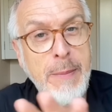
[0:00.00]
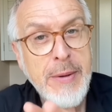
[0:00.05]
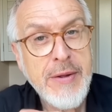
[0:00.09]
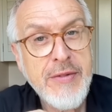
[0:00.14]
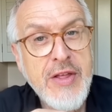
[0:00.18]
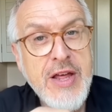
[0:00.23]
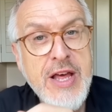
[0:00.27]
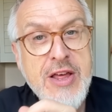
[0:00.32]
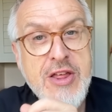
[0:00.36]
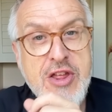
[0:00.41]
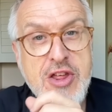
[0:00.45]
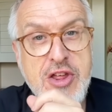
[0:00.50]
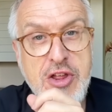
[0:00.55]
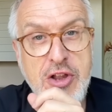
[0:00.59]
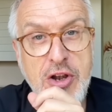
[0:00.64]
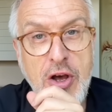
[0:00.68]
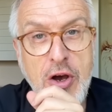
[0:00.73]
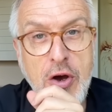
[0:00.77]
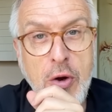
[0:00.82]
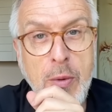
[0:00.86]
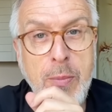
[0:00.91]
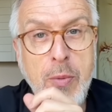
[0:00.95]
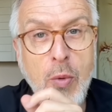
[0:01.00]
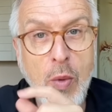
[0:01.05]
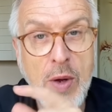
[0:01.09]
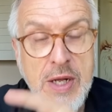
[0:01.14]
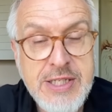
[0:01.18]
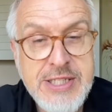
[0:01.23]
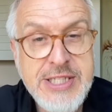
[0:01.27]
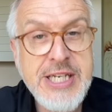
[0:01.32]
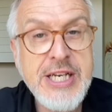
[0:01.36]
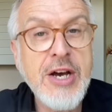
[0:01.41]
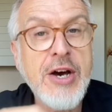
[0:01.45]
of this slope,
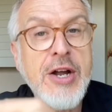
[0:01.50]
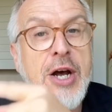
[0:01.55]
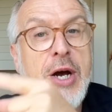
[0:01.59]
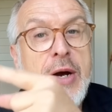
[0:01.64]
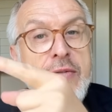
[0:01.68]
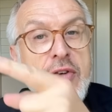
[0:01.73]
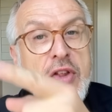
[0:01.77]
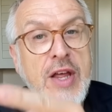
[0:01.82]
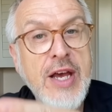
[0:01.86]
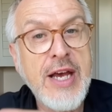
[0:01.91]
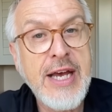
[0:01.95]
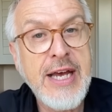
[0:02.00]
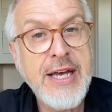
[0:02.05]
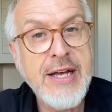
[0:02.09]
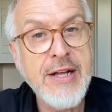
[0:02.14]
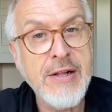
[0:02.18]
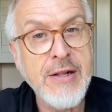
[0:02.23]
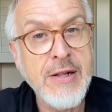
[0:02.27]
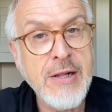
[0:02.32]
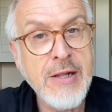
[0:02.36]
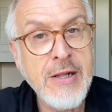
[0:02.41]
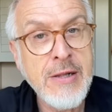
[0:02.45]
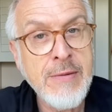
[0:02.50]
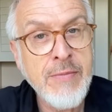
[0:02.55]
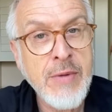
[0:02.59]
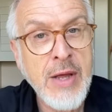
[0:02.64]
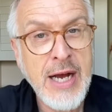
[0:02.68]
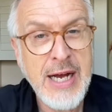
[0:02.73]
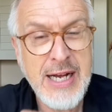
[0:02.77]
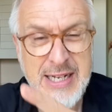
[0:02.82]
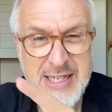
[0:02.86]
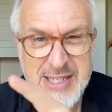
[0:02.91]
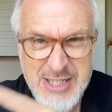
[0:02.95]
once he got over the hill,
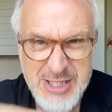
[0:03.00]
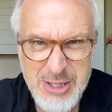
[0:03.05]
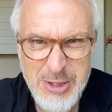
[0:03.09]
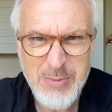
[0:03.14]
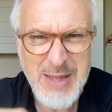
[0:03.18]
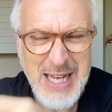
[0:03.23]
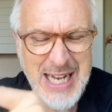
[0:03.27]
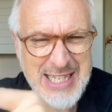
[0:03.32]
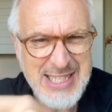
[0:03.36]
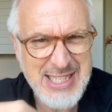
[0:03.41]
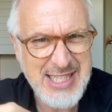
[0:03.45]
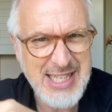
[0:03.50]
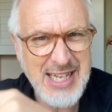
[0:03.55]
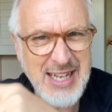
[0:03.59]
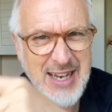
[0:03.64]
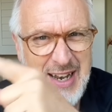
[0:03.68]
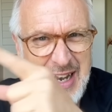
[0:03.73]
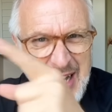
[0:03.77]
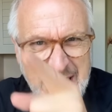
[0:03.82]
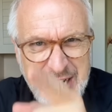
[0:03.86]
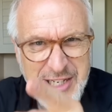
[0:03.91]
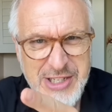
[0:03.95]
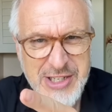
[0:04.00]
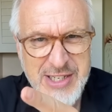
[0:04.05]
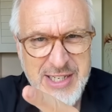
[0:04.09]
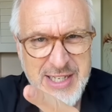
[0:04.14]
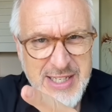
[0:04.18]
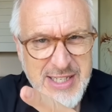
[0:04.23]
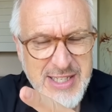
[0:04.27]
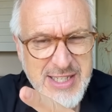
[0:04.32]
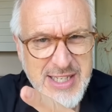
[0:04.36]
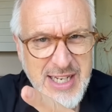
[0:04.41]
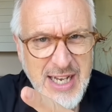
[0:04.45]
I assume that's the election
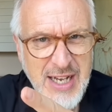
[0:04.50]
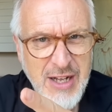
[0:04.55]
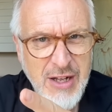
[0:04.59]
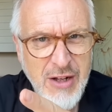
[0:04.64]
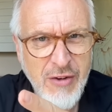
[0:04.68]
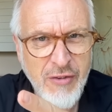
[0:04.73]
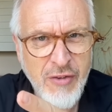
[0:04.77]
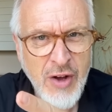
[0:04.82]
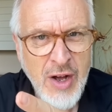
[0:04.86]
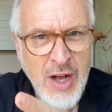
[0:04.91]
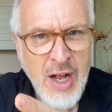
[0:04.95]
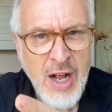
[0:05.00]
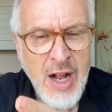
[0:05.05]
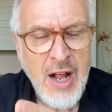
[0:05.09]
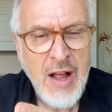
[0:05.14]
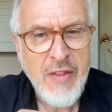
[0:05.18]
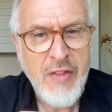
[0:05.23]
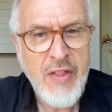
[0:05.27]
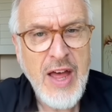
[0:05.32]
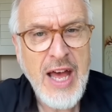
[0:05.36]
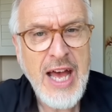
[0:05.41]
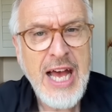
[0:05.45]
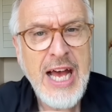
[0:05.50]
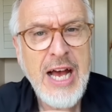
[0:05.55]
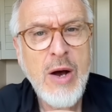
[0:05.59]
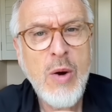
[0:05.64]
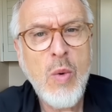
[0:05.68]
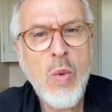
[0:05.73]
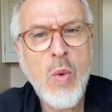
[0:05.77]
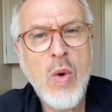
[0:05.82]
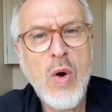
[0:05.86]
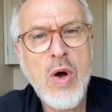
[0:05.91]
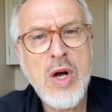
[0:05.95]
itself, there
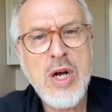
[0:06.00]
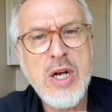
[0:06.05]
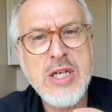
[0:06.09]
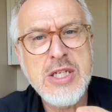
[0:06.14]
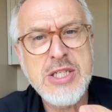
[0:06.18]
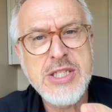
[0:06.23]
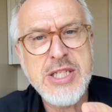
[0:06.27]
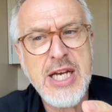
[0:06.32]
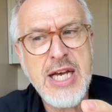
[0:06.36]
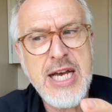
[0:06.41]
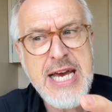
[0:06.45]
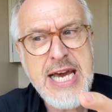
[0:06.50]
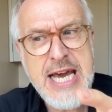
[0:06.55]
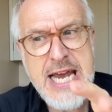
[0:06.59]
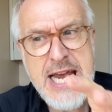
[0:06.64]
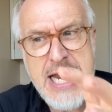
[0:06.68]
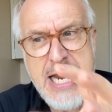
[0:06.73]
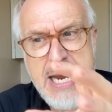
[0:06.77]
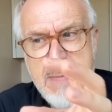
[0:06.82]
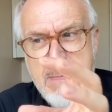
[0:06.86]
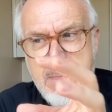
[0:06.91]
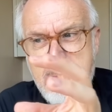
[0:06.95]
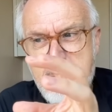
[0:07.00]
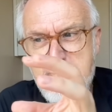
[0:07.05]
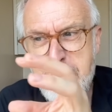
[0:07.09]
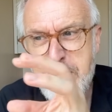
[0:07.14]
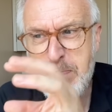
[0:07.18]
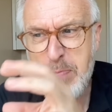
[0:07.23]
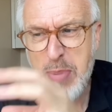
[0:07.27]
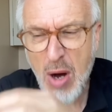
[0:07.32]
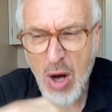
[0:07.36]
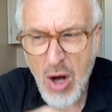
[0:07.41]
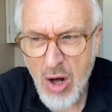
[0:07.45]
was a
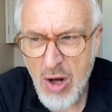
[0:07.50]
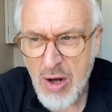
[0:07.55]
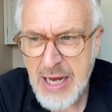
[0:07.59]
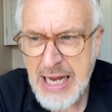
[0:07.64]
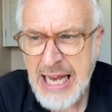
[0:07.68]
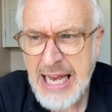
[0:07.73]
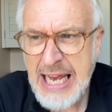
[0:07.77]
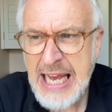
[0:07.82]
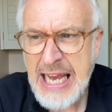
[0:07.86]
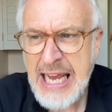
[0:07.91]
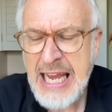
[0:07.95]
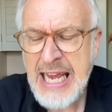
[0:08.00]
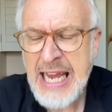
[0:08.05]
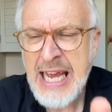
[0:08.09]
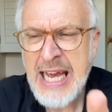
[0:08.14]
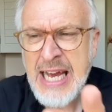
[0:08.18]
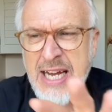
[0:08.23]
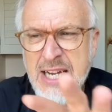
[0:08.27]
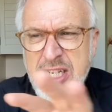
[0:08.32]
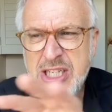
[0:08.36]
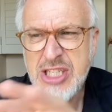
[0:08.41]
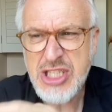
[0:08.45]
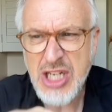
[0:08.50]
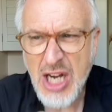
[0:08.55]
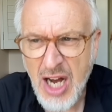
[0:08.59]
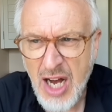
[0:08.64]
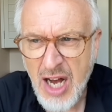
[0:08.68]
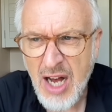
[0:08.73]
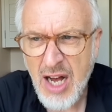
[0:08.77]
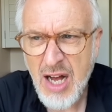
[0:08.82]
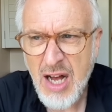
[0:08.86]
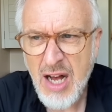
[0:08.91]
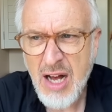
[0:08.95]
boggy,
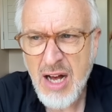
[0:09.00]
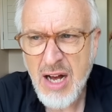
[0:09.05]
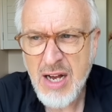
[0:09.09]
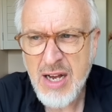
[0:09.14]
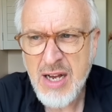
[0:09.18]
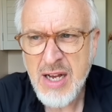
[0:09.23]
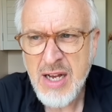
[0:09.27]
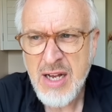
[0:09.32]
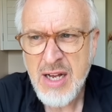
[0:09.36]
dark,